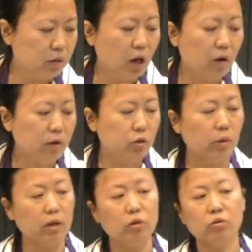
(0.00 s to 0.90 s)
You always
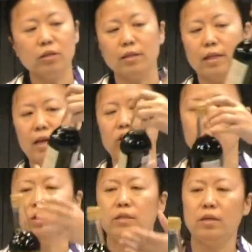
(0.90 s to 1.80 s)
wanna use a light
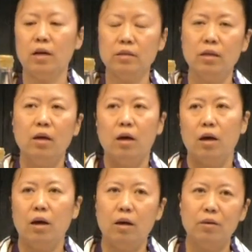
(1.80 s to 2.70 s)
soy sauce.
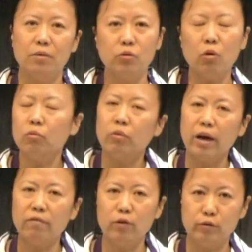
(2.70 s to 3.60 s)
Don't
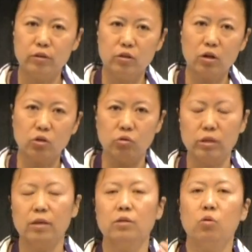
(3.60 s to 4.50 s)
ever use a dark soy
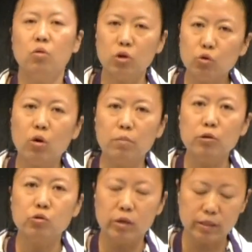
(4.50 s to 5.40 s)
sauce, or normal
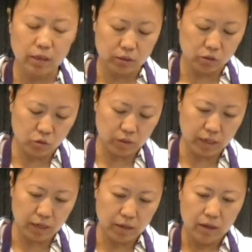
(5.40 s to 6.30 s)
soy sauce is
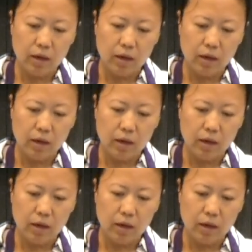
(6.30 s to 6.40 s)
okay.